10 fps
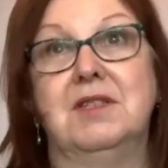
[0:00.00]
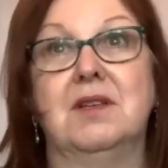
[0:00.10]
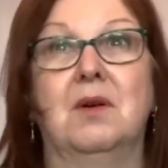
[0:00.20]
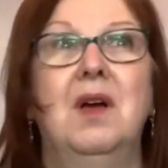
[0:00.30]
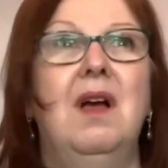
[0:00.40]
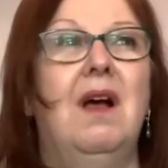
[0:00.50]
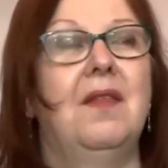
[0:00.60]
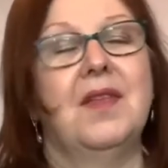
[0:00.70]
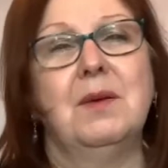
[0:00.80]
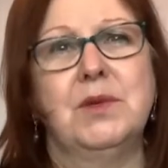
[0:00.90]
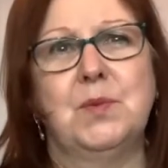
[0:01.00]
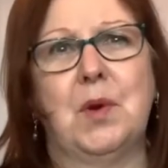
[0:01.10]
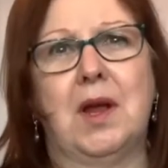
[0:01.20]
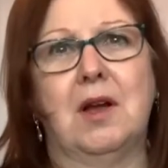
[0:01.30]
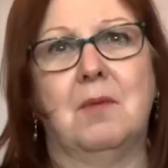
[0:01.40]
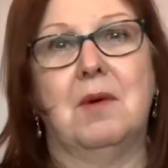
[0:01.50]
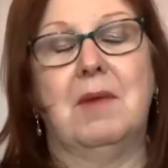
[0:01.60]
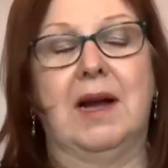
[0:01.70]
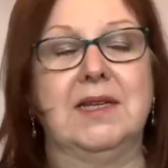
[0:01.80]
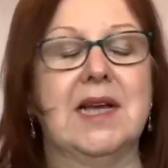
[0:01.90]
So that was preying on my
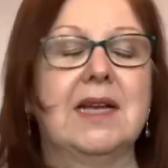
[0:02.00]
mind.